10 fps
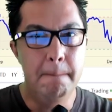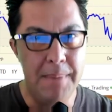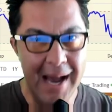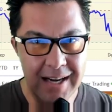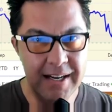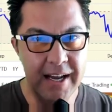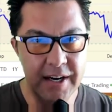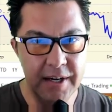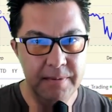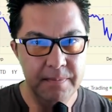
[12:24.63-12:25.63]
Bad
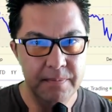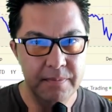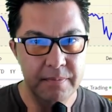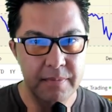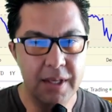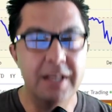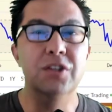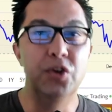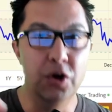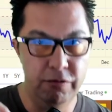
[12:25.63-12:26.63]
data
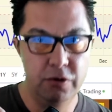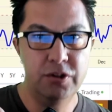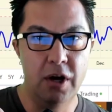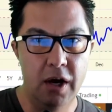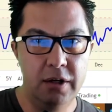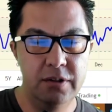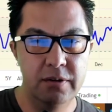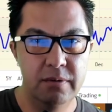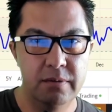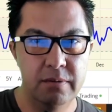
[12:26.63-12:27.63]
is good for stocks,
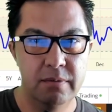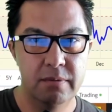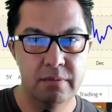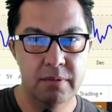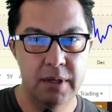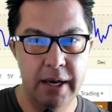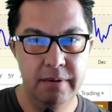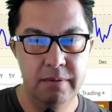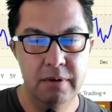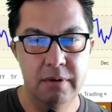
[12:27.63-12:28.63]
okay?
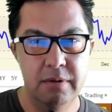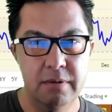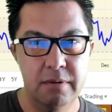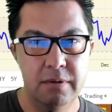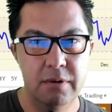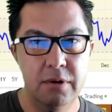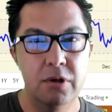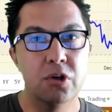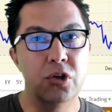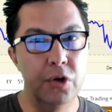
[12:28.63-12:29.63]

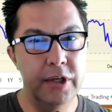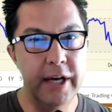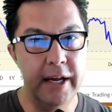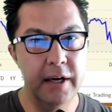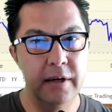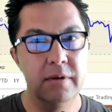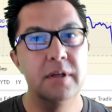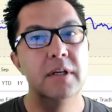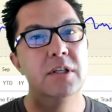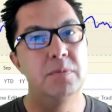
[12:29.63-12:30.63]
Good data
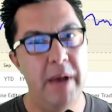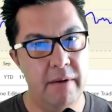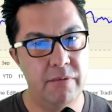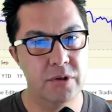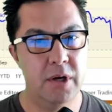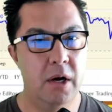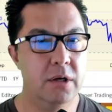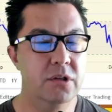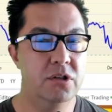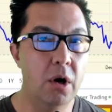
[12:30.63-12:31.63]
is bad for
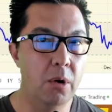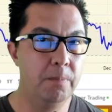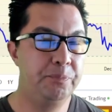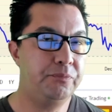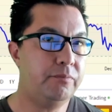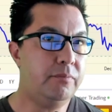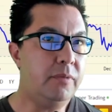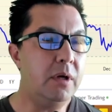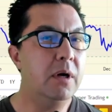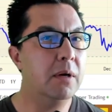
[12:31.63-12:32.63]
stocks. So
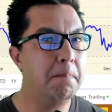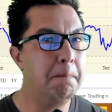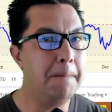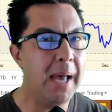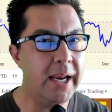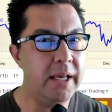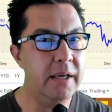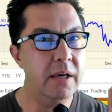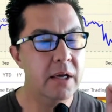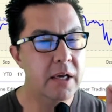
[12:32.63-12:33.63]

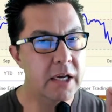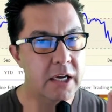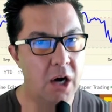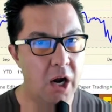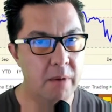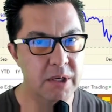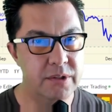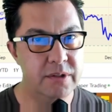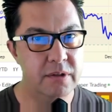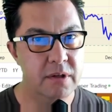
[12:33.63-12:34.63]
many
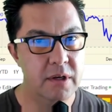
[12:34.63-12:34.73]
economists